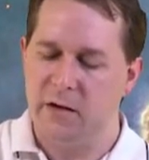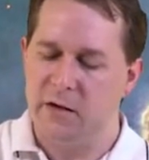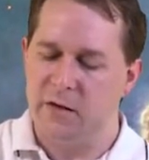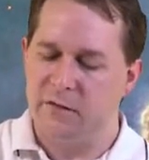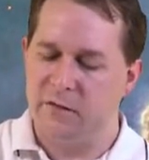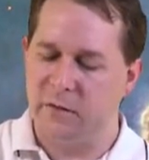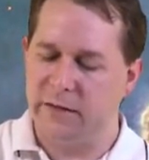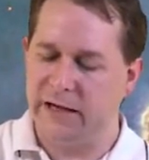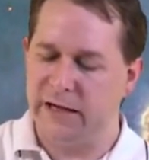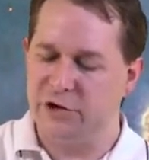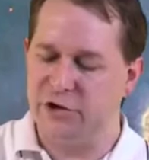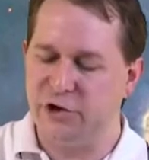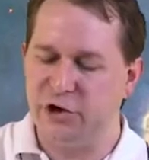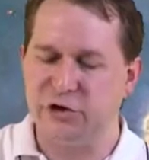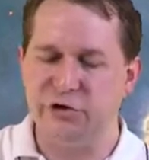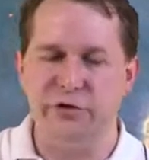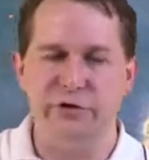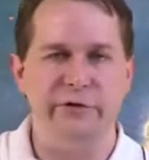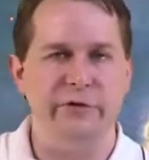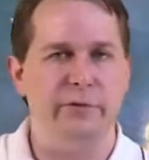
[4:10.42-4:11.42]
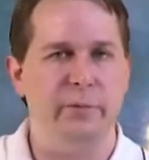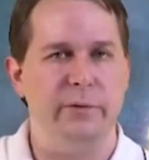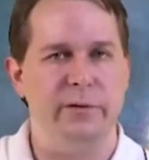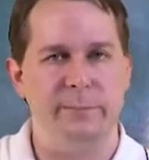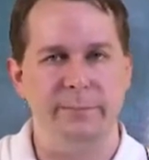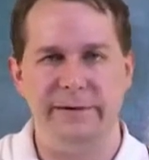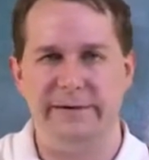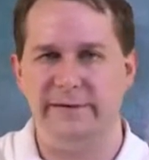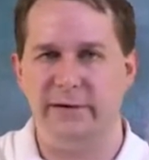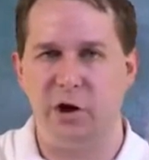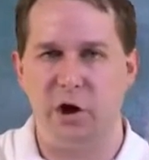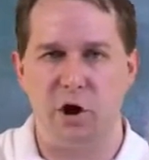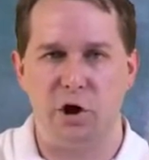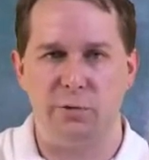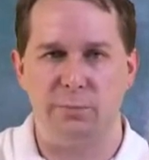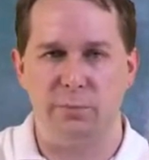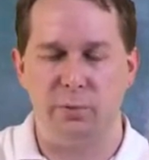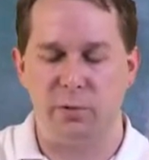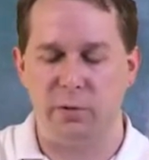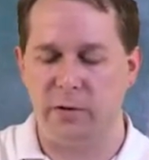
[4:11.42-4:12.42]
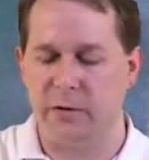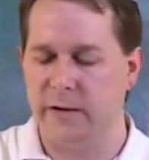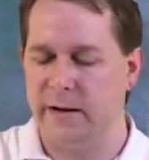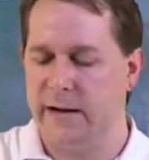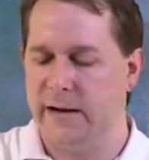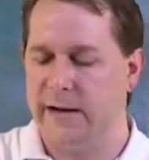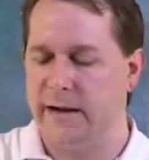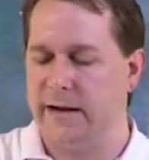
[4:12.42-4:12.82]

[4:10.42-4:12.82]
So again, you can do this with a piece of cardboard.